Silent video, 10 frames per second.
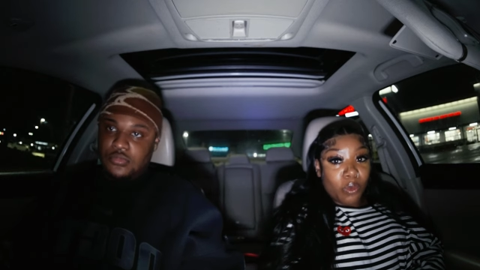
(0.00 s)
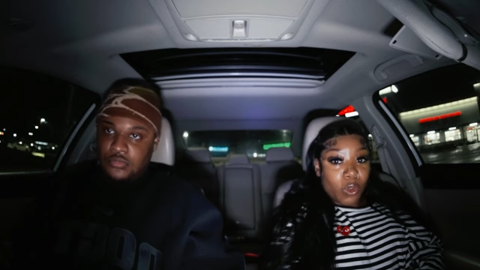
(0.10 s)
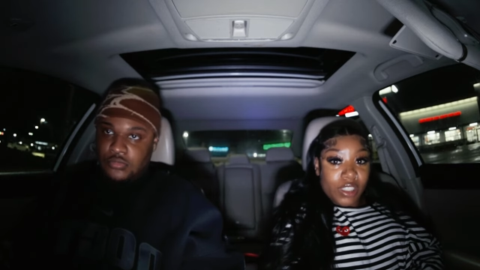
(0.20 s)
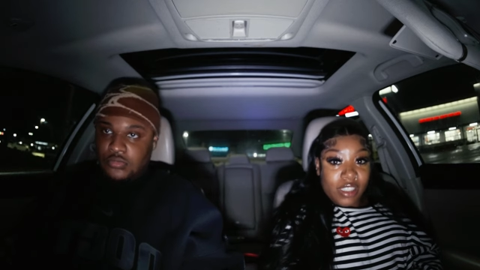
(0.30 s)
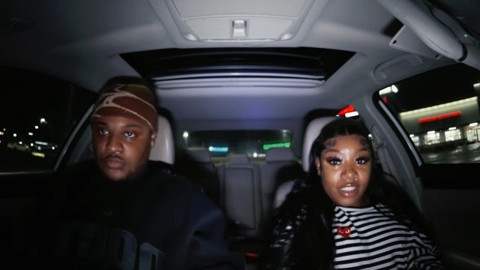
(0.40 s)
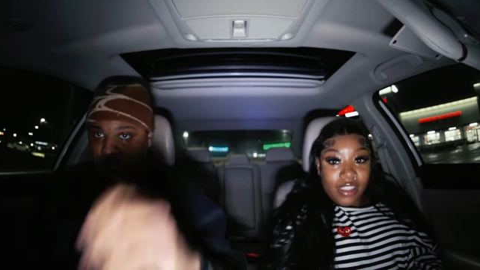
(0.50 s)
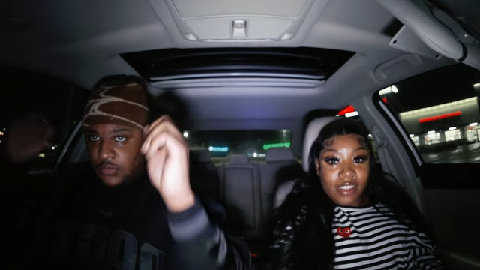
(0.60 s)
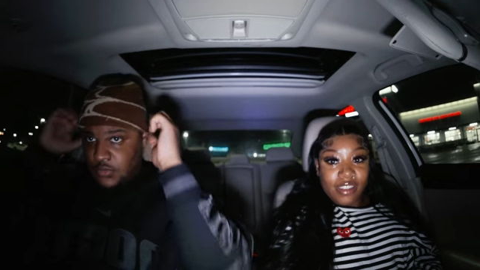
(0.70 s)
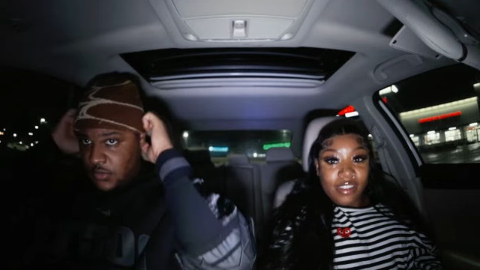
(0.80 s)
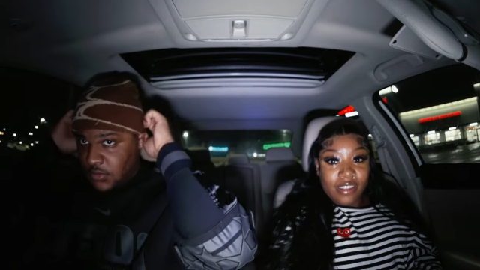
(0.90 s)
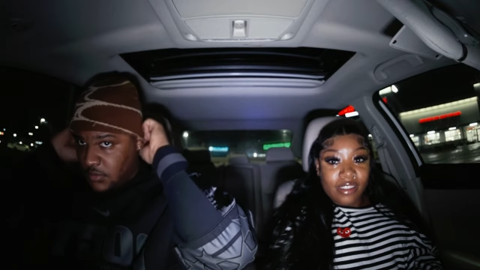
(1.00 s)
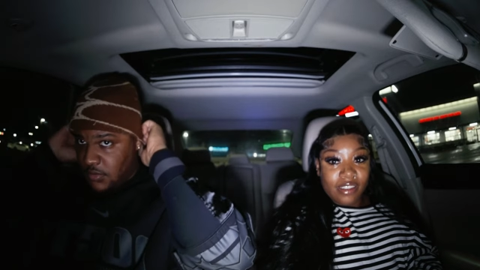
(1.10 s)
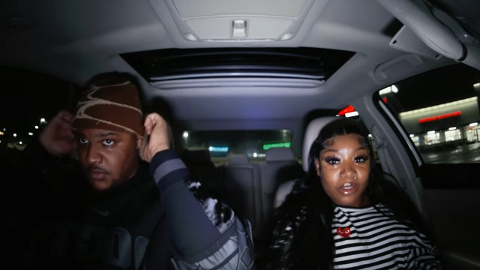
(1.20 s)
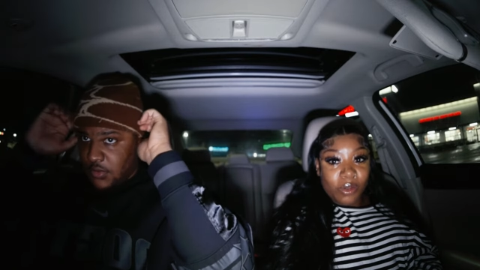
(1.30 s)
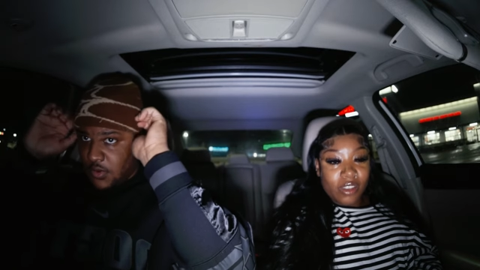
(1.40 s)
Speaker 1: wussy.
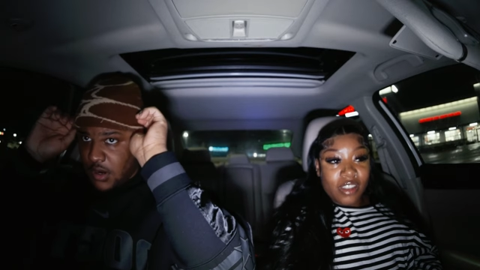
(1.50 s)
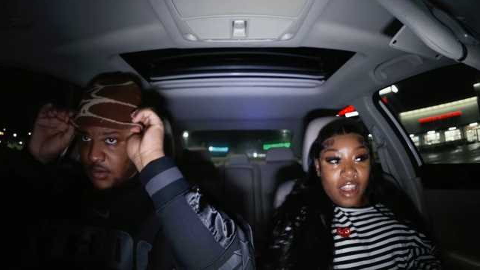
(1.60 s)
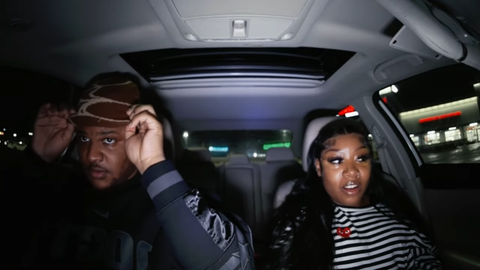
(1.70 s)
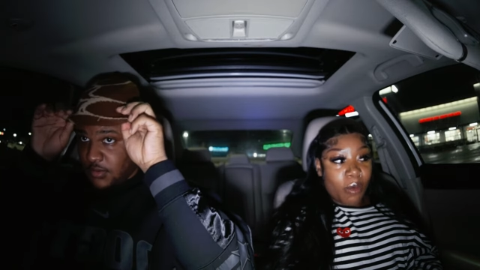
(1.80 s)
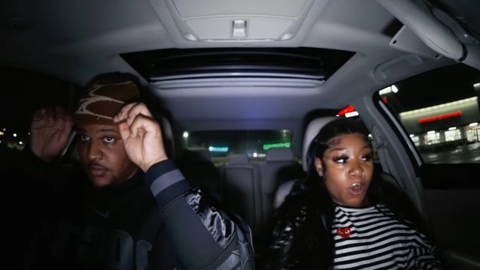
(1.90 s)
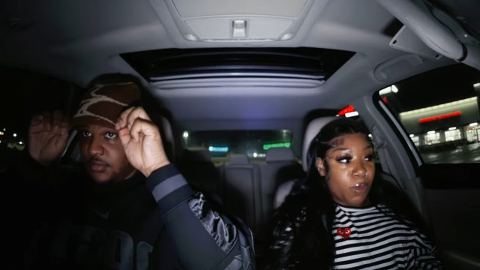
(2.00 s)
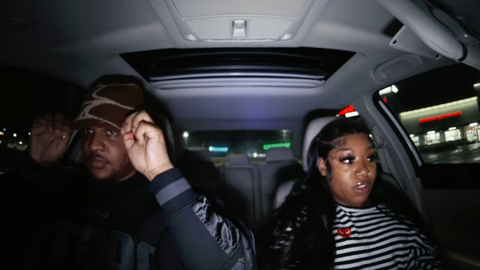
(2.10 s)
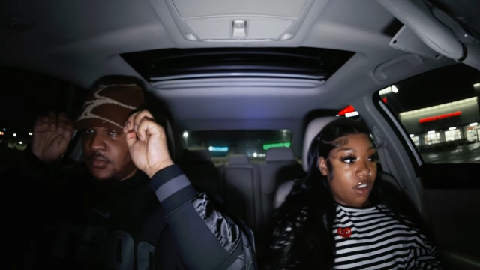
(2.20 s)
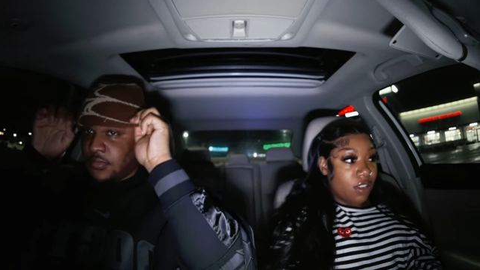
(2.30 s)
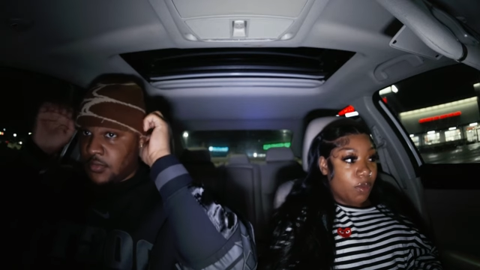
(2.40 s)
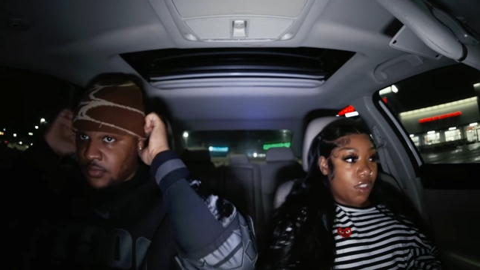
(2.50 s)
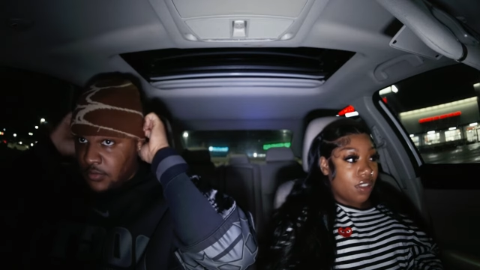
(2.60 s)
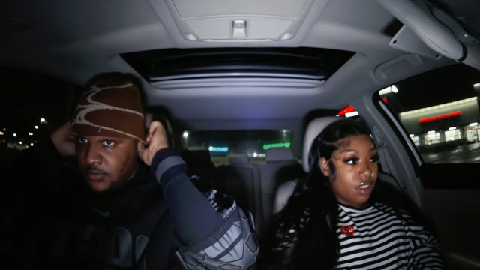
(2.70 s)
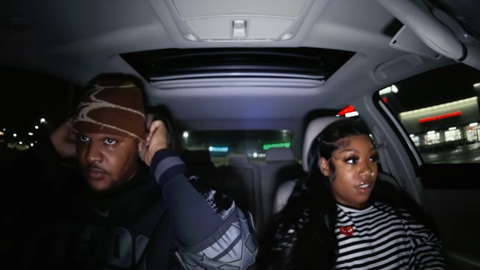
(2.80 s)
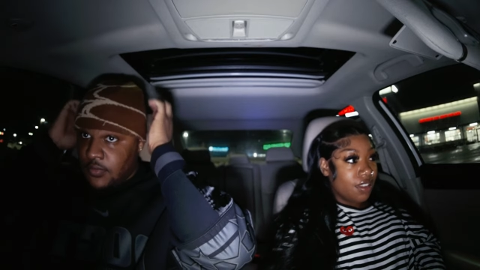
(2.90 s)
You just gotta come up and talk to me.
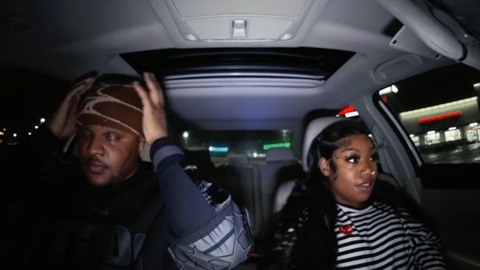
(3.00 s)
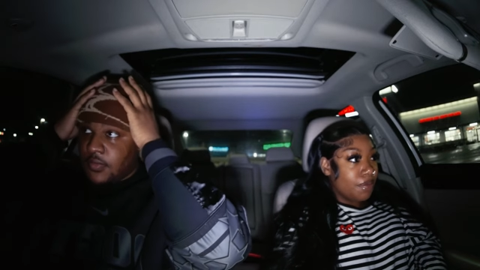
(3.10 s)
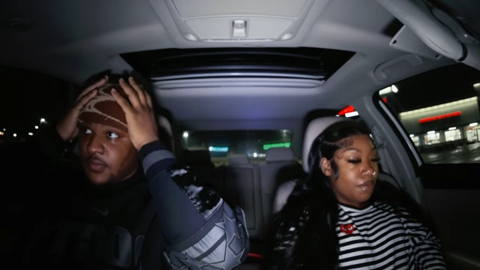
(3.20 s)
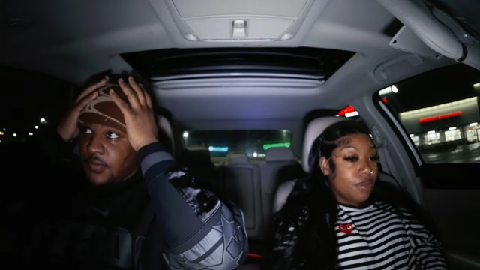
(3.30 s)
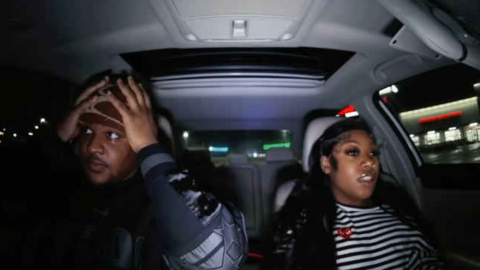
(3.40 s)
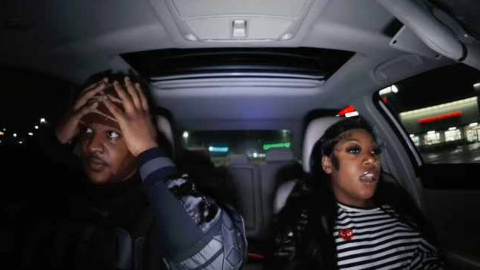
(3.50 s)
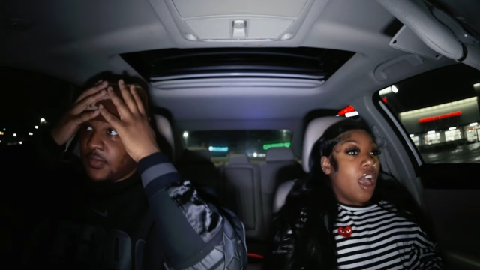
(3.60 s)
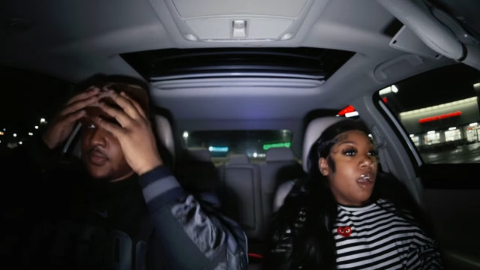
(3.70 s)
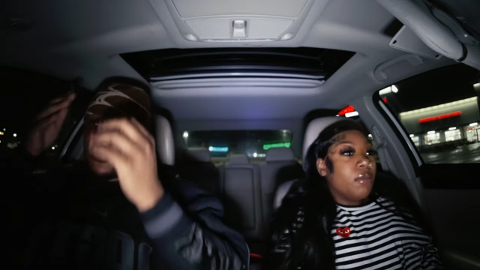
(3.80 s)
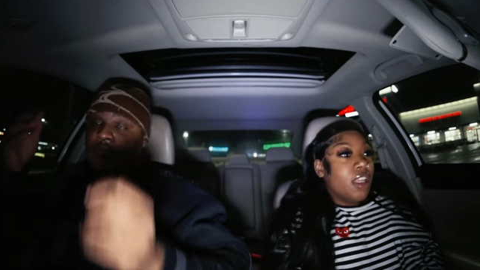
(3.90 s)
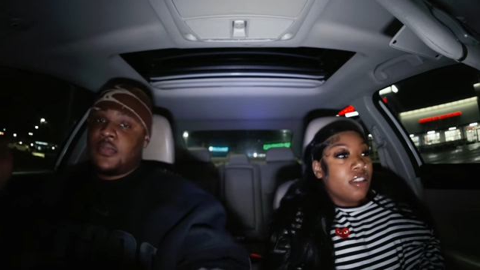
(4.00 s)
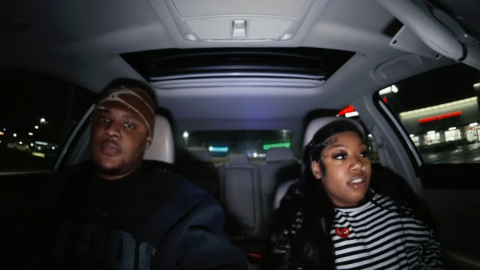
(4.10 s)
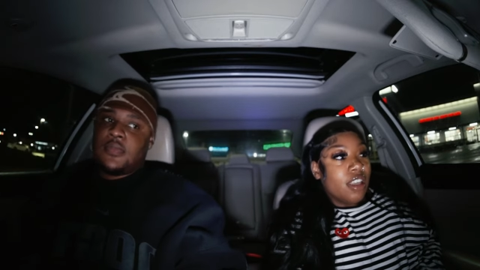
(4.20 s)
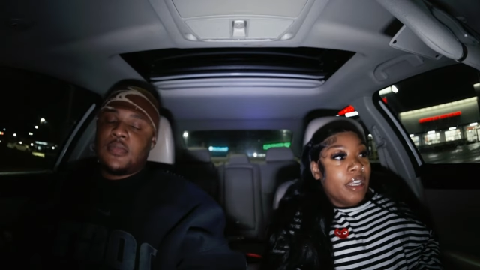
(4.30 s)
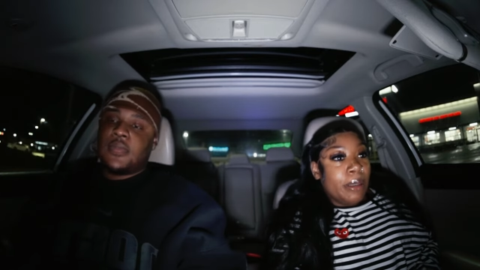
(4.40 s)
I'm not
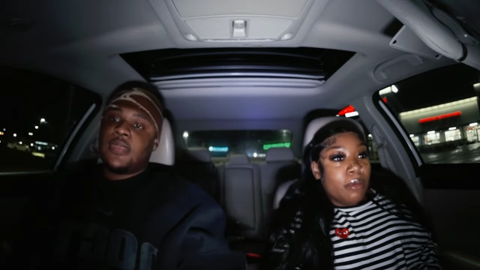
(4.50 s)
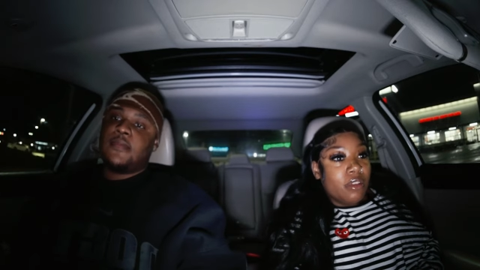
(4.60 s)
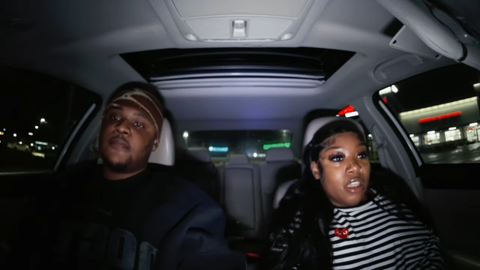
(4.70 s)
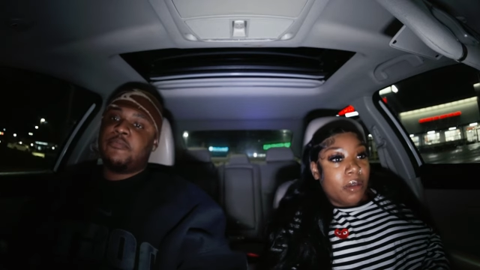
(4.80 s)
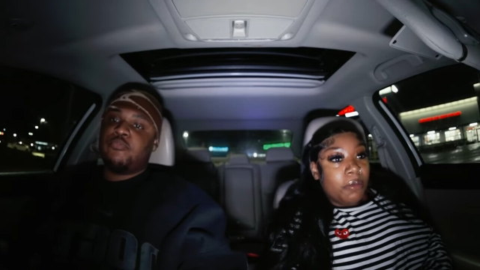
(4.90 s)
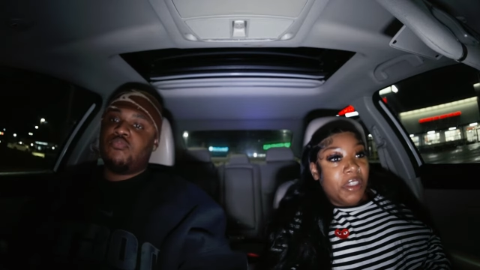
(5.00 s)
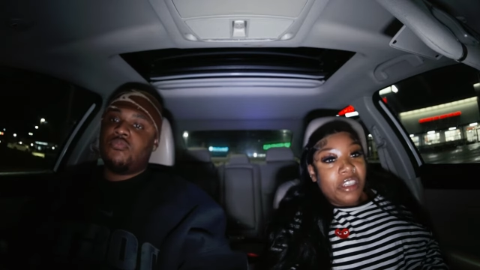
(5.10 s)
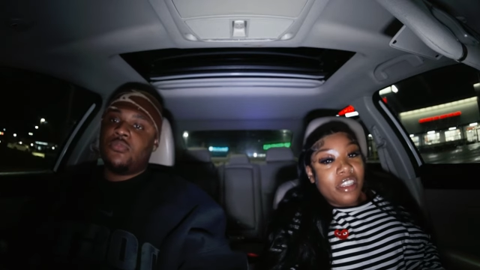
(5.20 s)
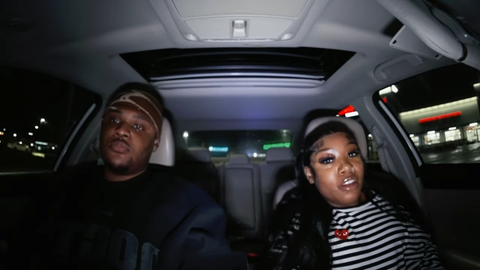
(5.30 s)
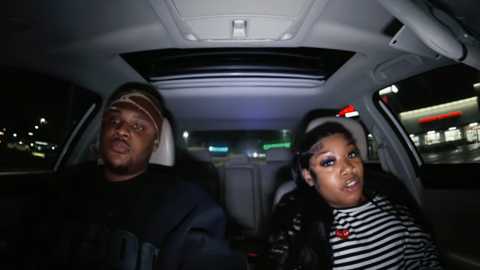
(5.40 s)
the type that be in the